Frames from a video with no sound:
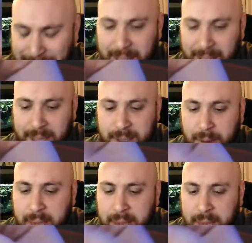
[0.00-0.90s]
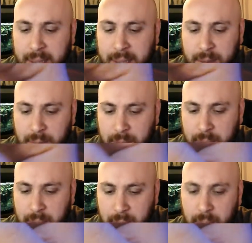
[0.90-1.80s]
So yeah, this is really good.
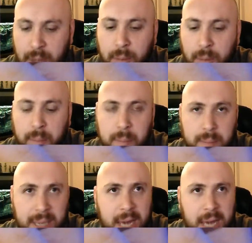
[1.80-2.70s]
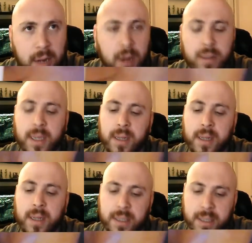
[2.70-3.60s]
When you get a card like
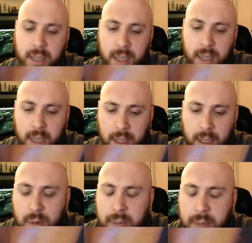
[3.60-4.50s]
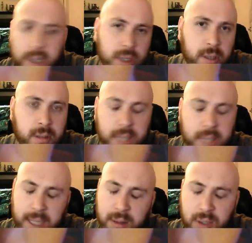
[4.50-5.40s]
this, you want to make sure that
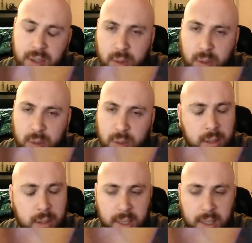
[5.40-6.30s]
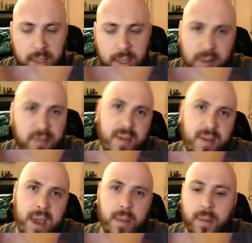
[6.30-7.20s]
the source is
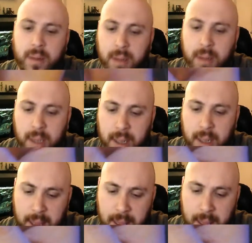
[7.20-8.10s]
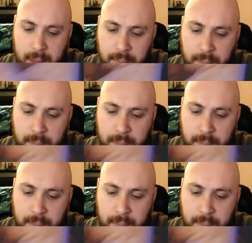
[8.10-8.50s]
verifiable, and